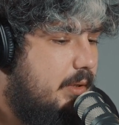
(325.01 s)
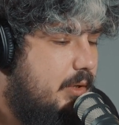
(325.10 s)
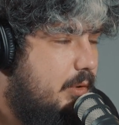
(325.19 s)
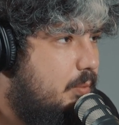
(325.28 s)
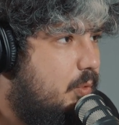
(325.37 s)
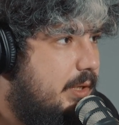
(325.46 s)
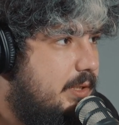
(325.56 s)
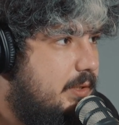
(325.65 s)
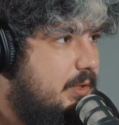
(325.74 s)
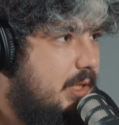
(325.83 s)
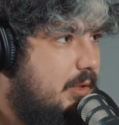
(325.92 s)
the
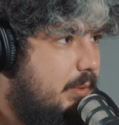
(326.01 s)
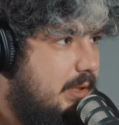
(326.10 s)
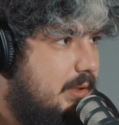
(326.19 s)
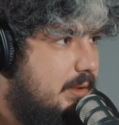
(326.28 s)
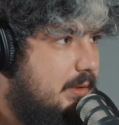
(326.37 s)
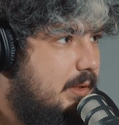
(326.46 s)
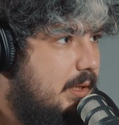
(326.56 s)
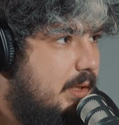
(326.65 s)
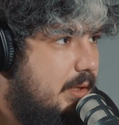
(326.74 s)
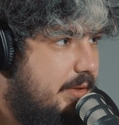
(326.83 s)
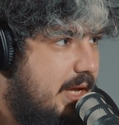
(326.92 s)
rewards generated
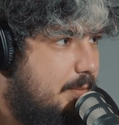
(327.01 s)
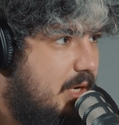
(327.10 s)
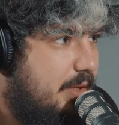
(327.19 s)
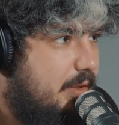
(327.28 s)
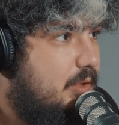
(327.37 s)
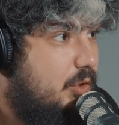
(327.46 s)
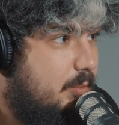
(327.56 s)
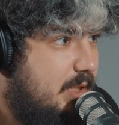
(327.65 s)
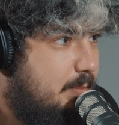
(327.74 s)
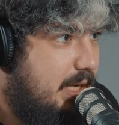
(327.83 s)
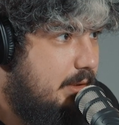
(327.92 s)
that month should
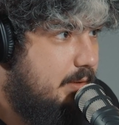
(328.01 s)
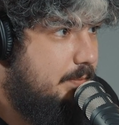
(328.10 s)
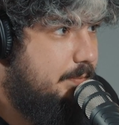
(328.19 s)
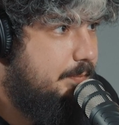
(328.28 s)
be spent.